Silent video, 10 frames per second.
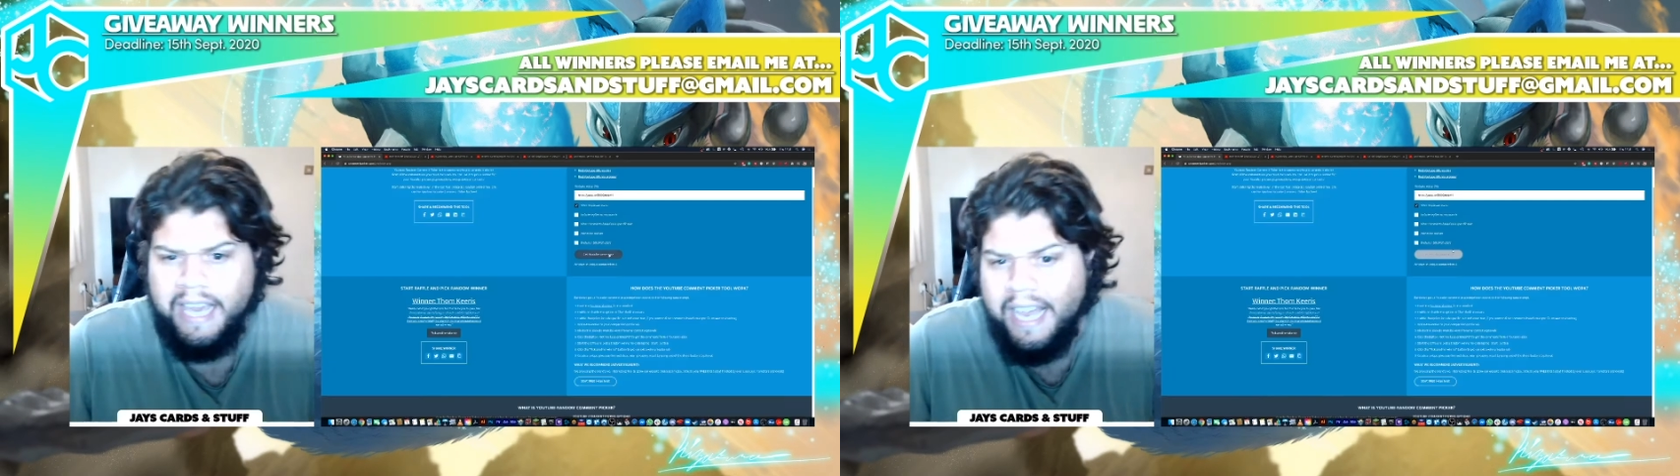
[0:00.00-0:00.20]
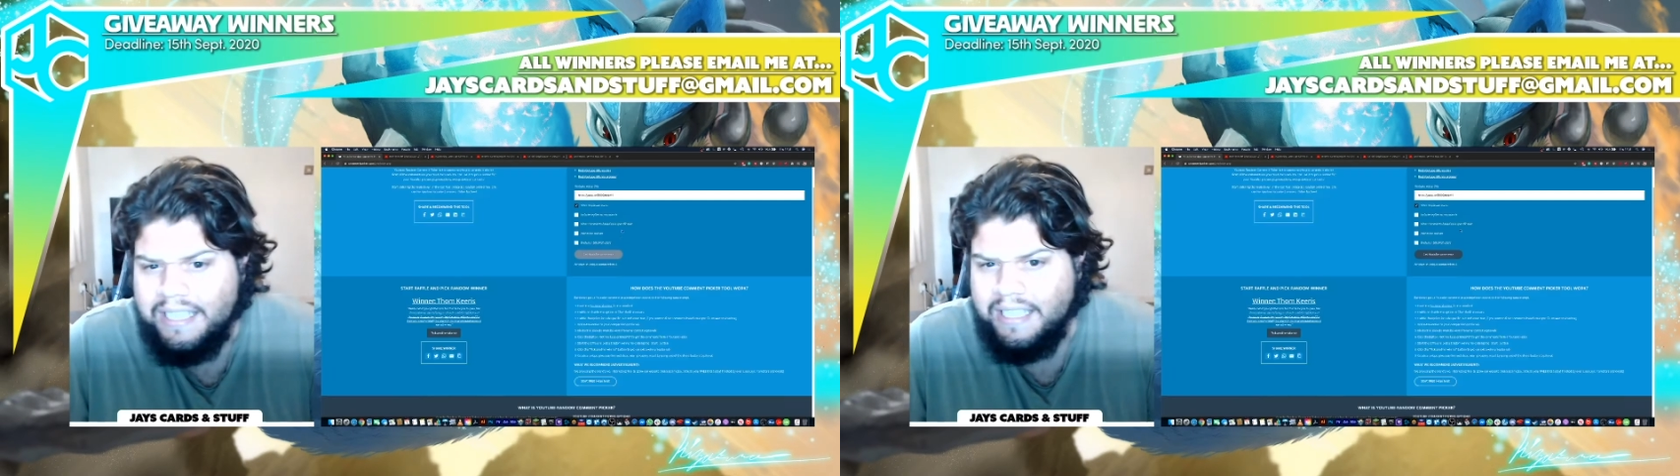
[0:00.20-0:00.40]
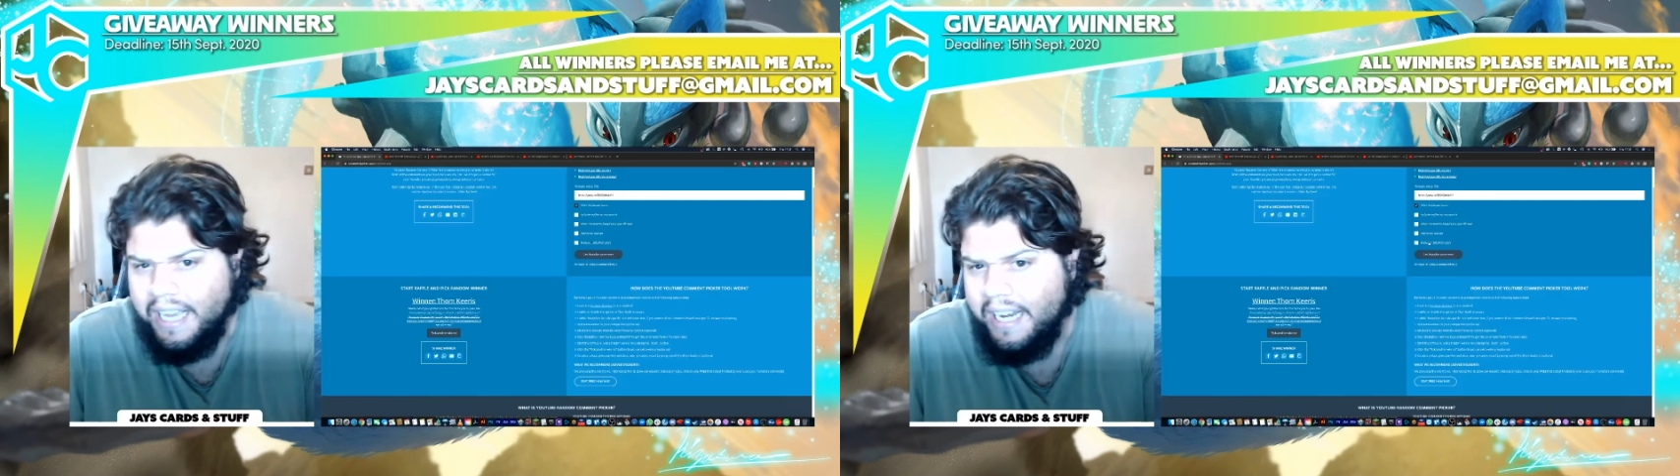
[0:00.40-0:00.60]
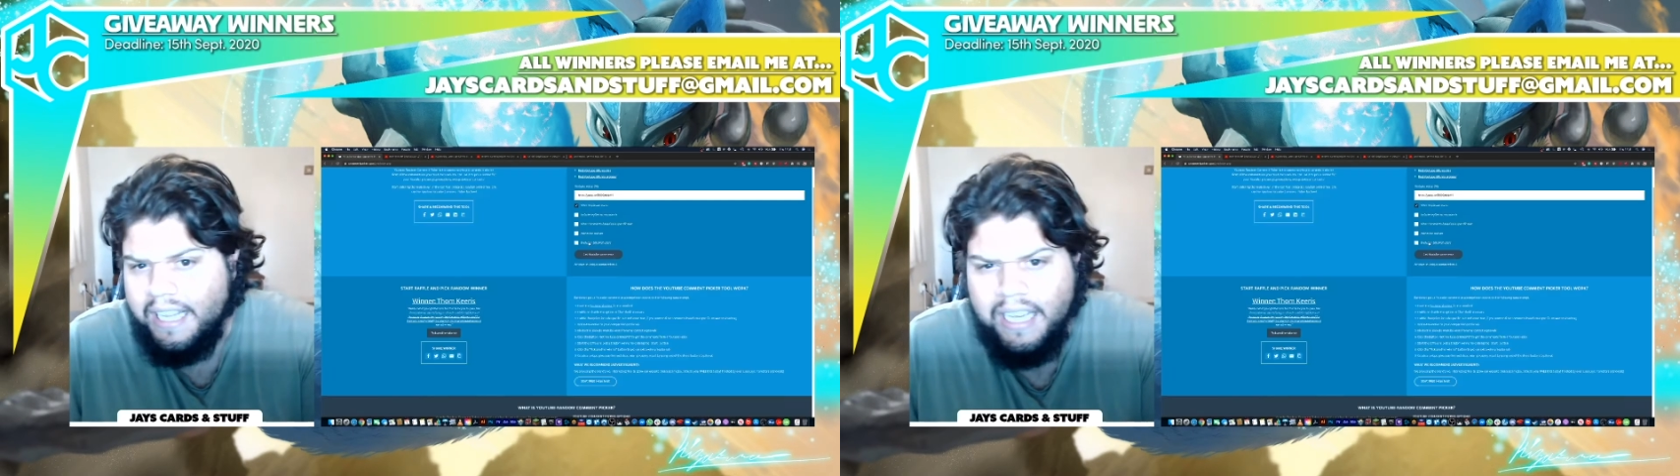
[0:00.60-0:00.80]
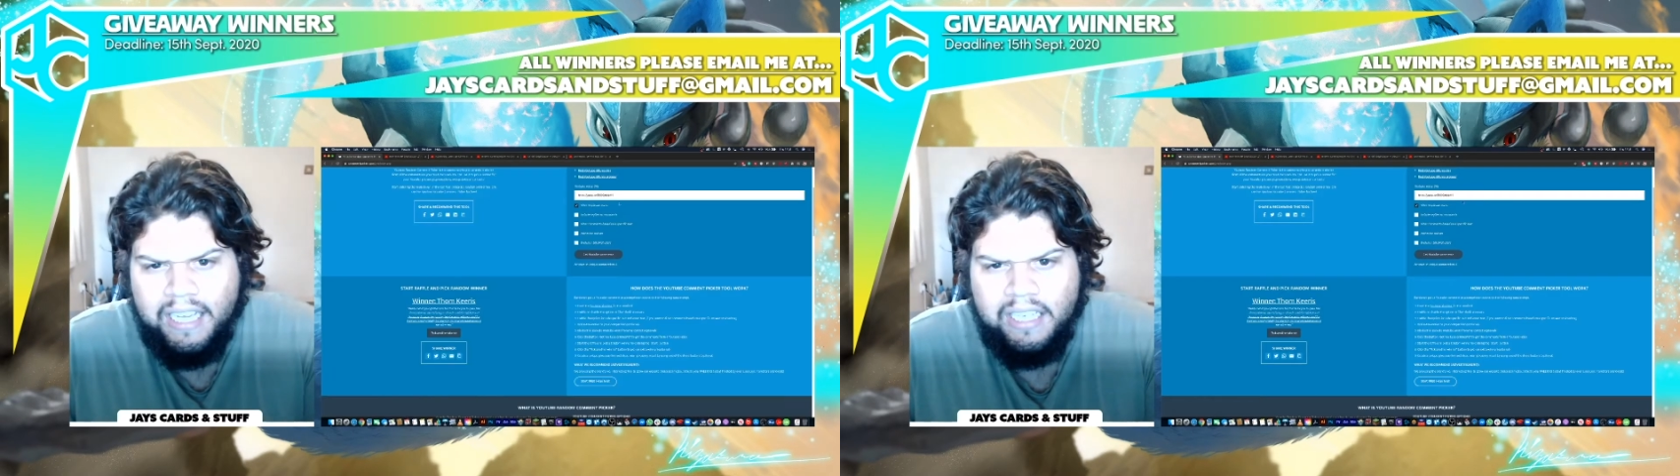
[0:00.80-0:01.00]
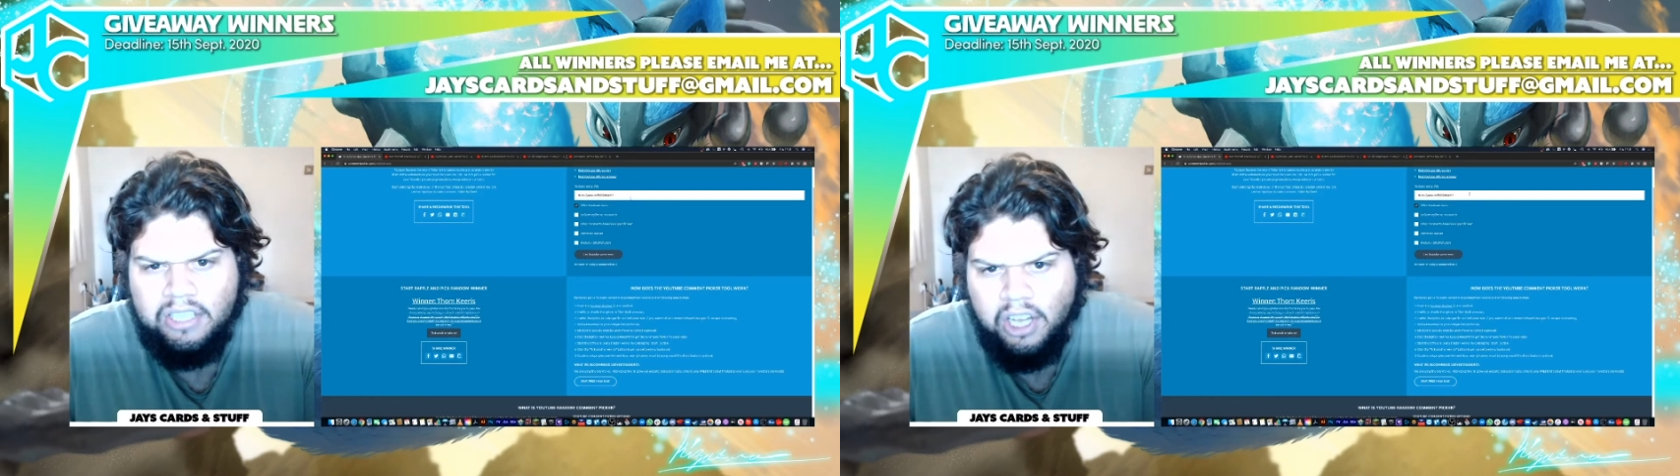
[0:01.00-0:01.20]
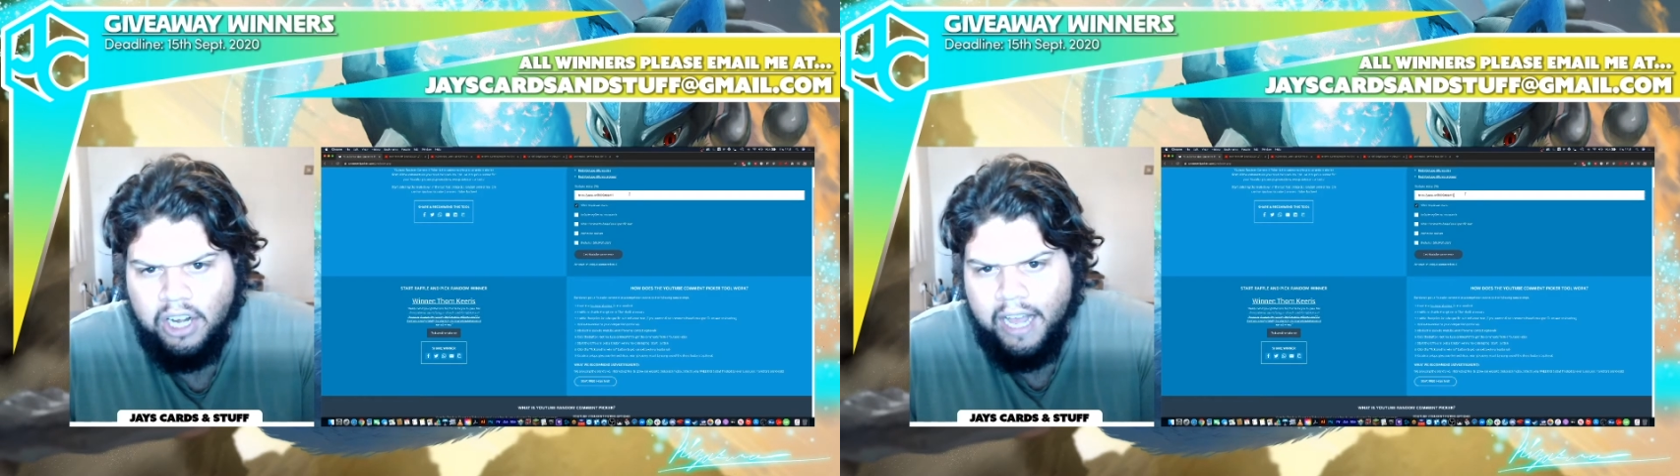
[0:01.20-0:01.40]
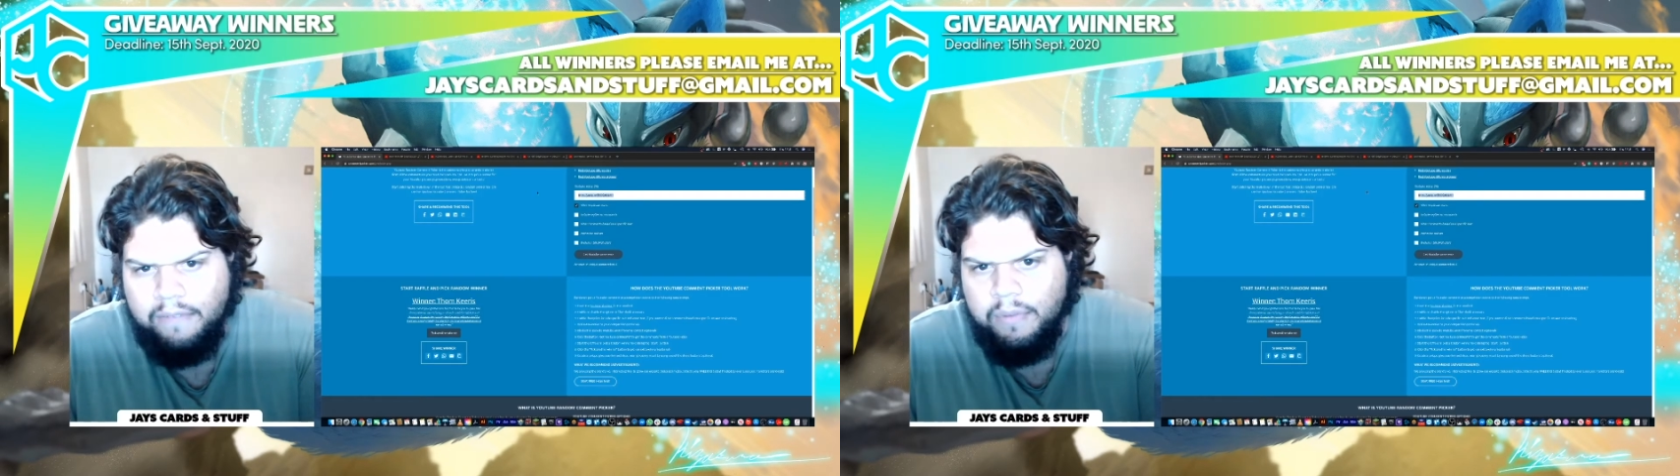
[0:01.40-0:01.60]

guessing is gonna have